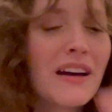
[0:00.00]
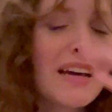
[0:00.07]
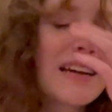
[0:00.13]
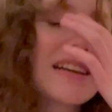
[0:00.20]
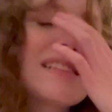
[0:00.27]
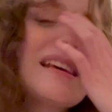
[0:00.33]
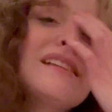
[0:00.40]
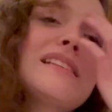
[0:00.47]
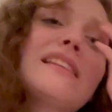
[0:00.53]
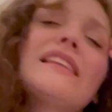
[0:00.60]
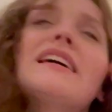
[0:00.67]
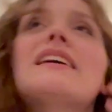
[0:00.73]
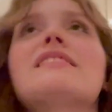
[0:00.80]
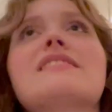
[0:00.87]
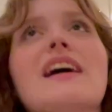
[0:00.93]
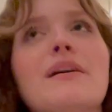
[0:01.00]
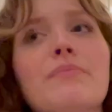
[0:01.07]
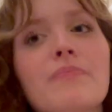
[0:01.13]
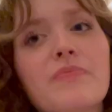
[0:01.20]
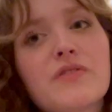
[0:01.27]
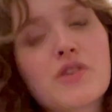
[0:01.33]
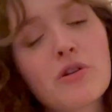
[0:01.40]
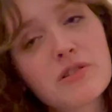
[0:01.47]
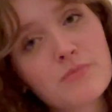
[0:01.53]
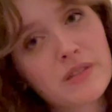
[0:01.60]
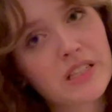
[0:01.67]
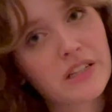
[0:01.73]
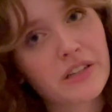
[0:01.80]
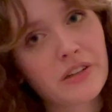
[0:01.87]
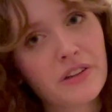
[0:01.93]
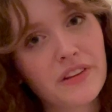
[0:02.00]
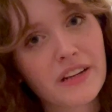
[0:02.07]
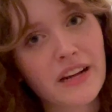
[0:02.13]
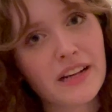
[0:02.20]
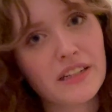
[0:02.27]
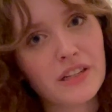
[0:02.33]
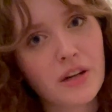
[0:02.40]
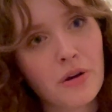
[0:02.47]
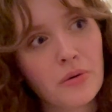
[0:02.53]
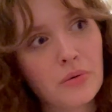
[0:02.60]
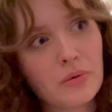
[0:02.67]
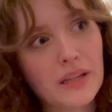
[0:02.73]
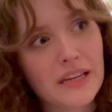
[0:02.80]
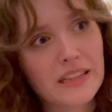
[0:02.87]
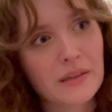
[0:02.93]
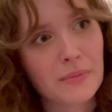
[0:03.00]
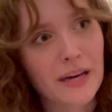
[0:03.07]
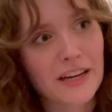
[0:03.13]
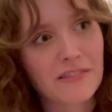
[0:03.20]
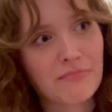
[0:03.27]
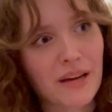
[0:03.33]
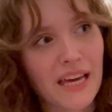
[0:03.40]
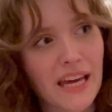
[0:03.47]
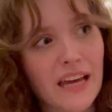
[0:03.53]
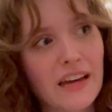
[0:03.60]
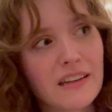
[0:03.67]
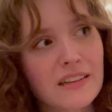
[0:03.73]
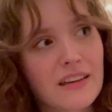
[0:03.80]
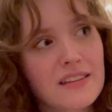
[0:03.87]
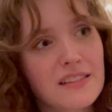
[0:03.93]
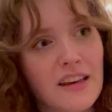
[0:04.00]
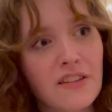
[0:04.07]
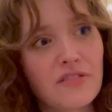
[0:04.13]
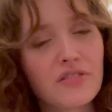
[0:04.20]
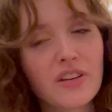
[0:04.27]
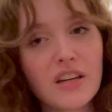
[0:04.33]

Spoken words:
Because that's the thing, is I chose material that I know like the back of my hand because I've